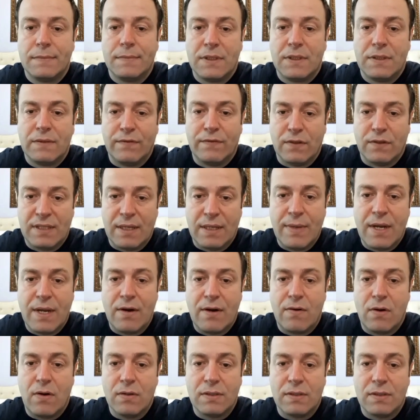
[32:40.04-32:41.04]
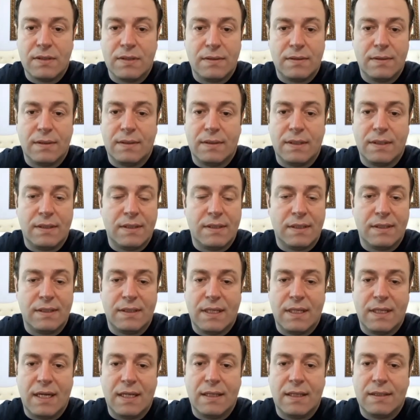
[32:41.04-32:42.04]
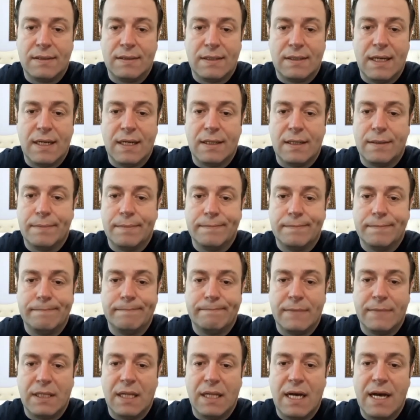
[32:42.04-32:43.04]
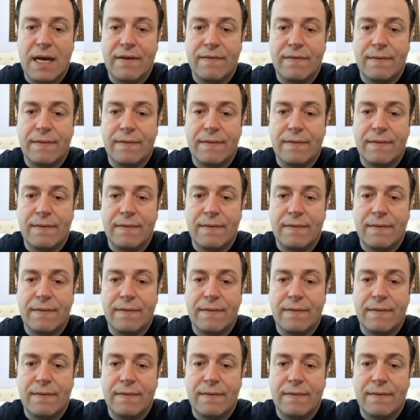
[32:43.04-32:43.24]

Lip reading: for some heroes, it just stayed alive.